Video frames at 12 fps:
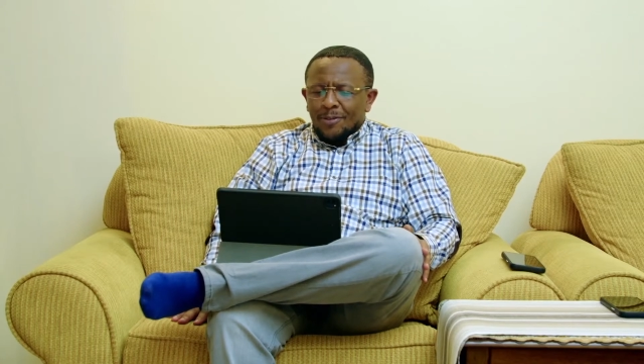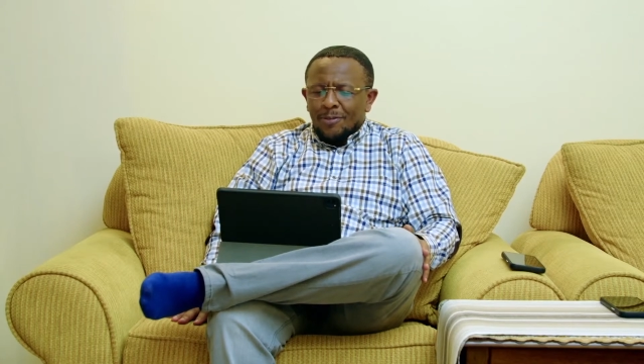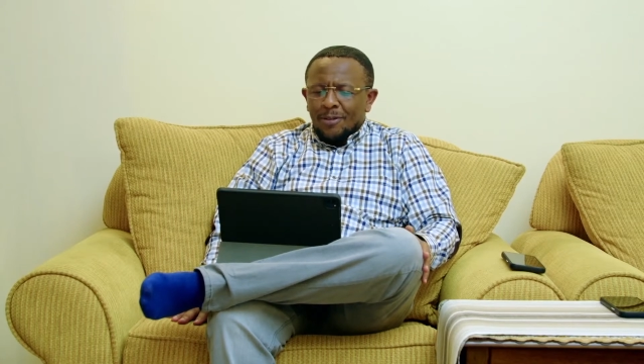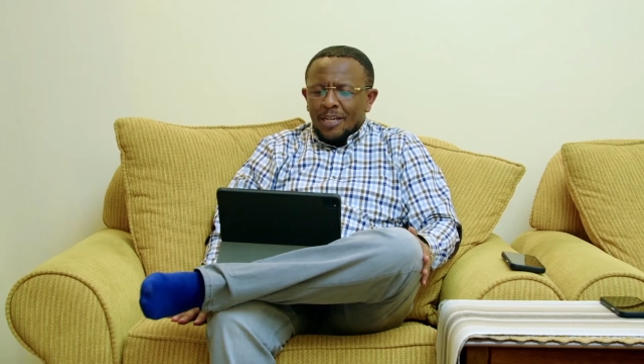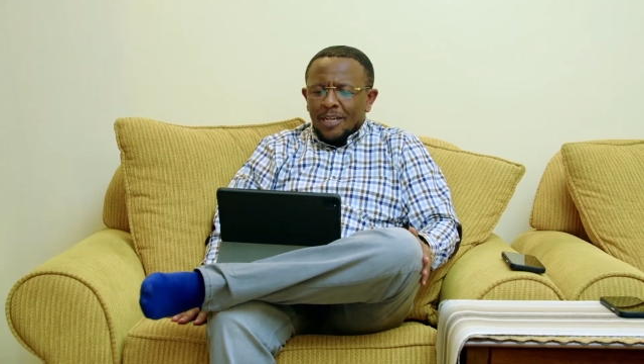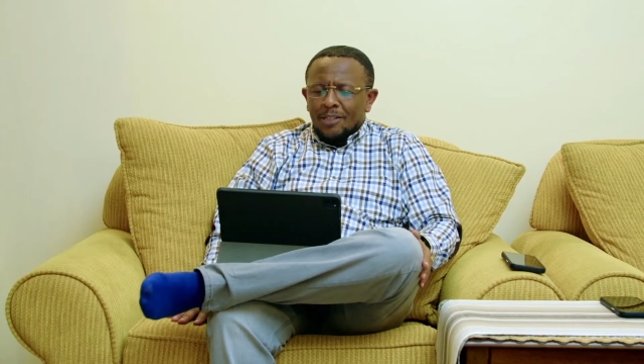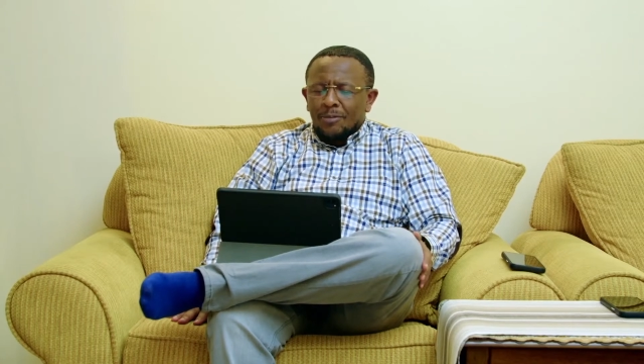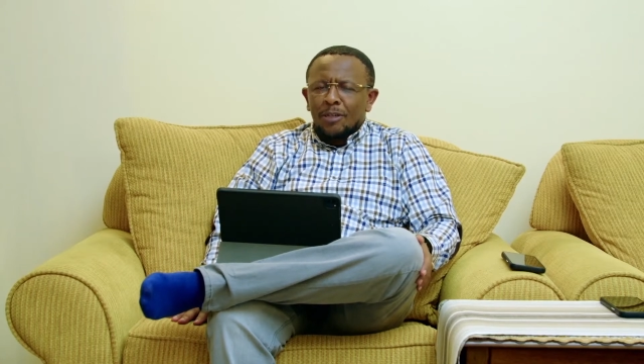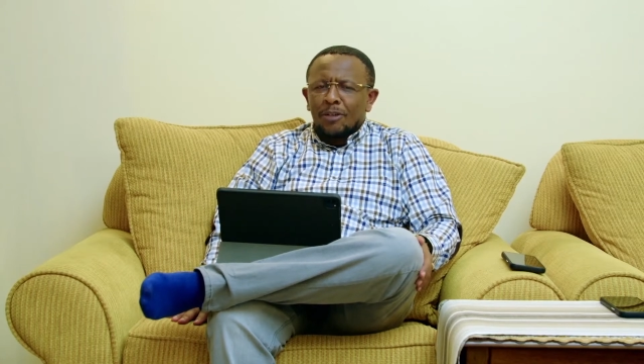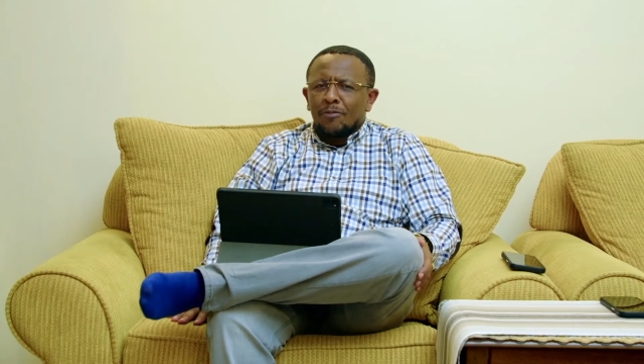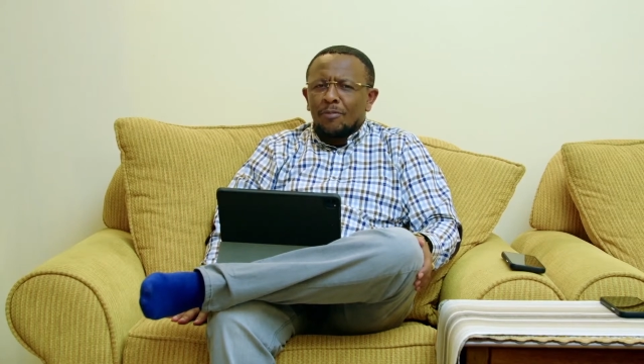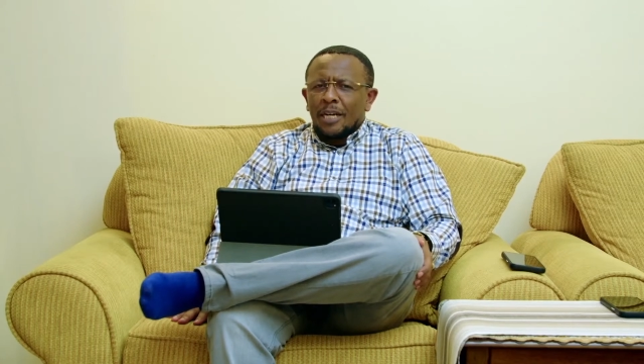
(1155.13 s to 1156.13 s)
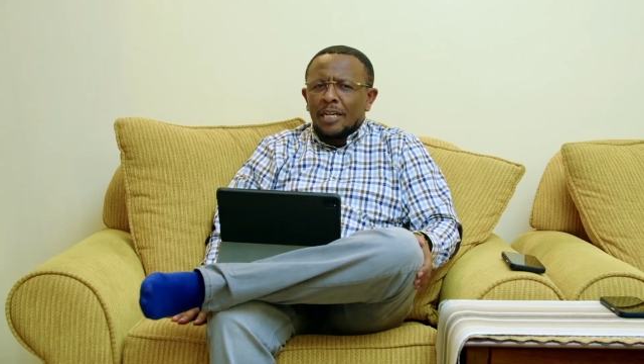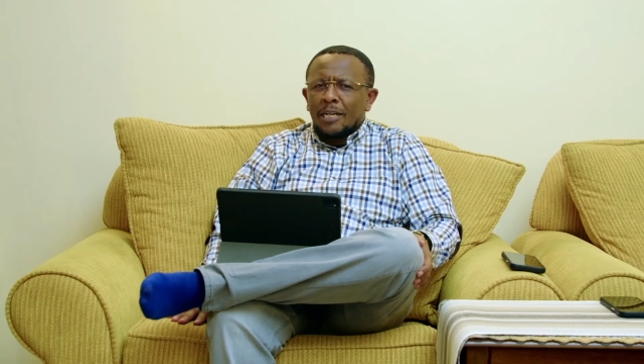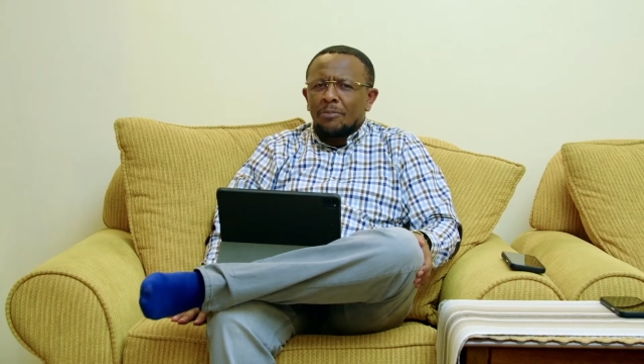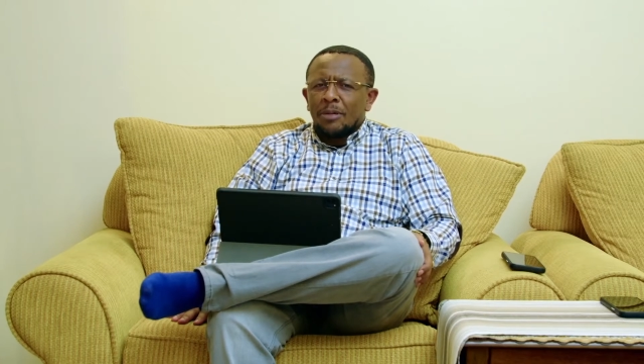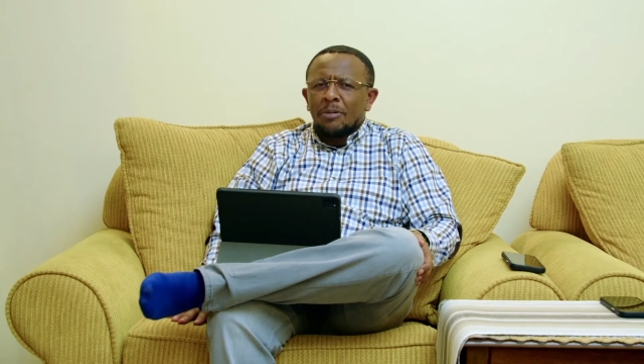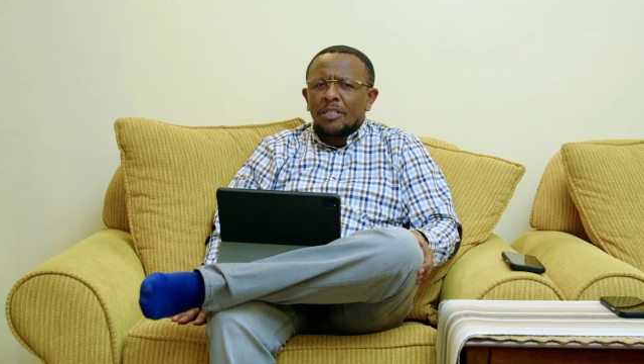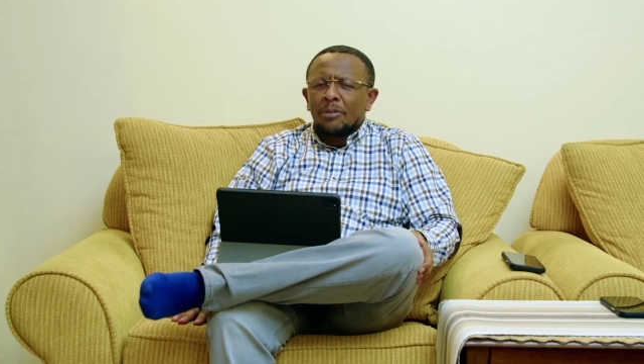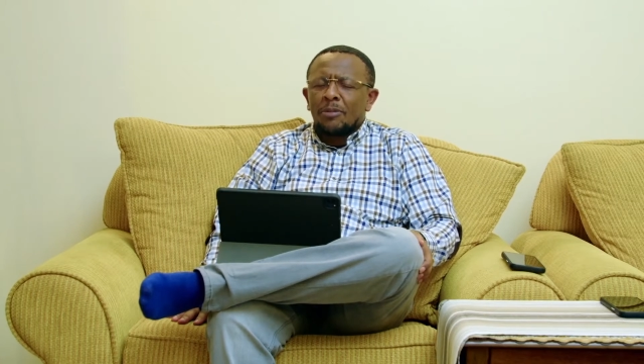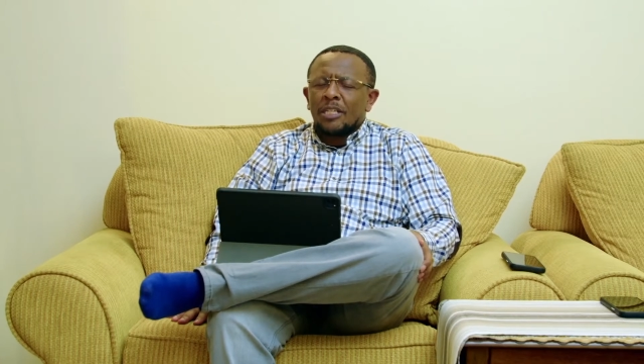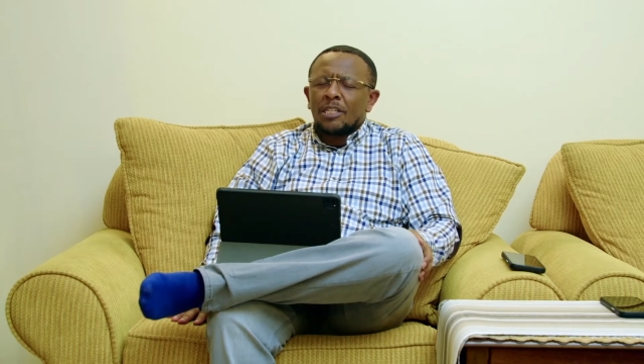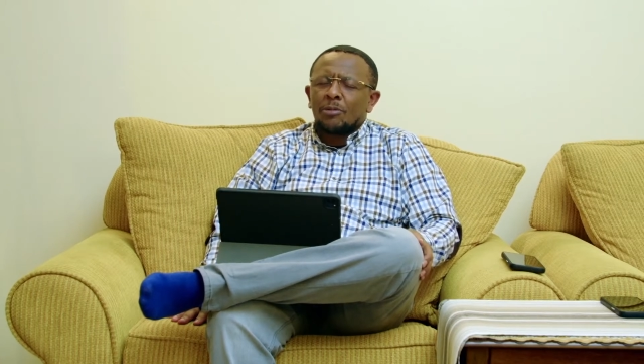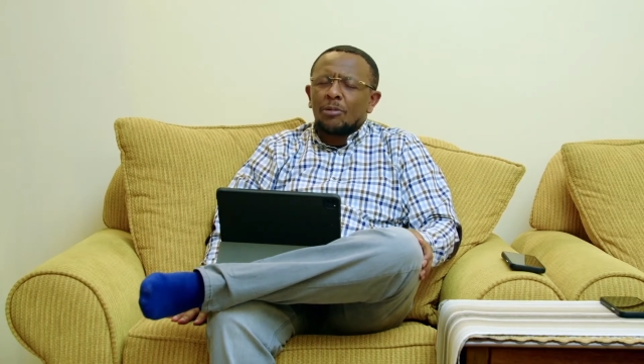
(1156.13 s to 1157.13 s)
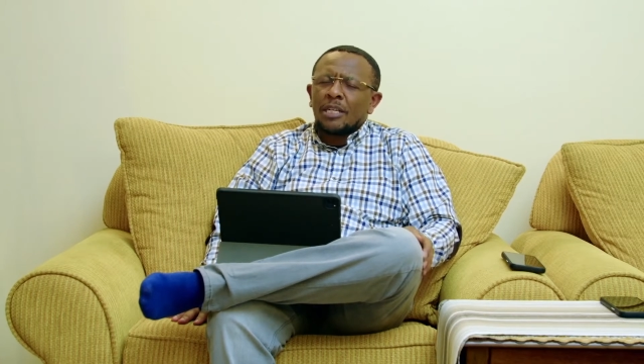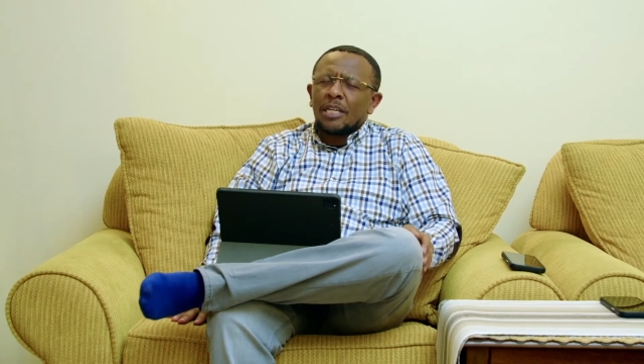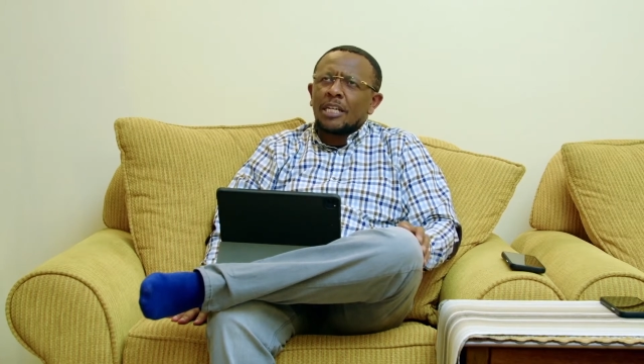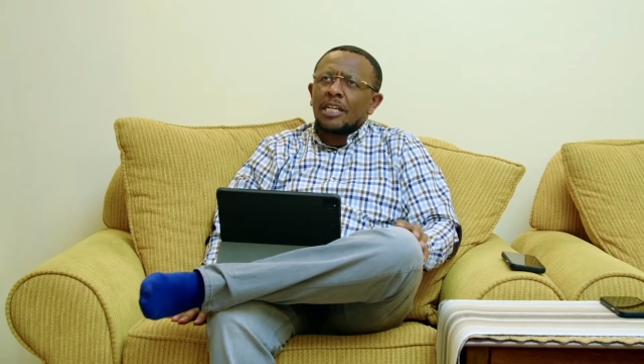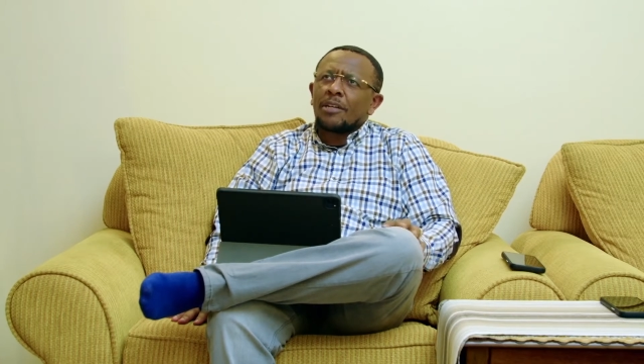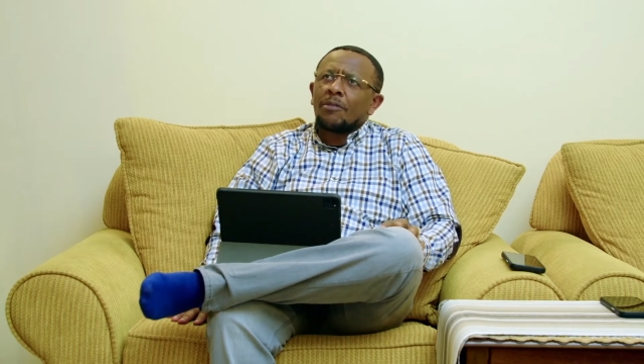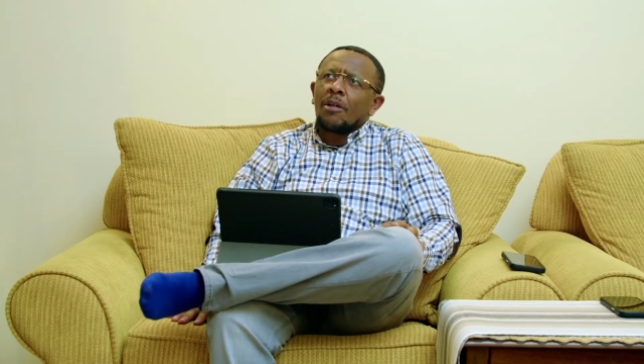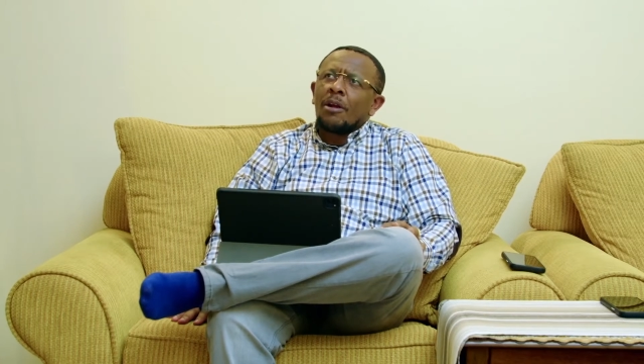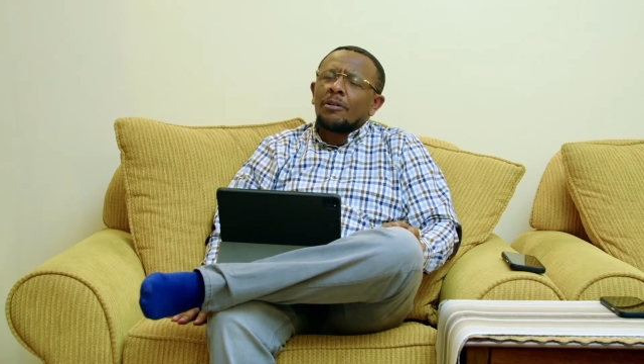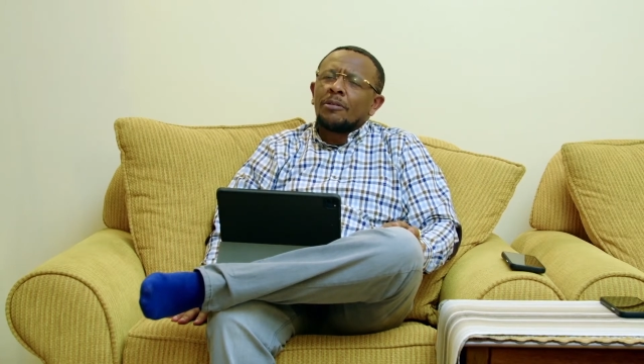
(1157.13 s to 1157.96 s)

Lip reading: when he's part of man. And maybe somebody is wondering,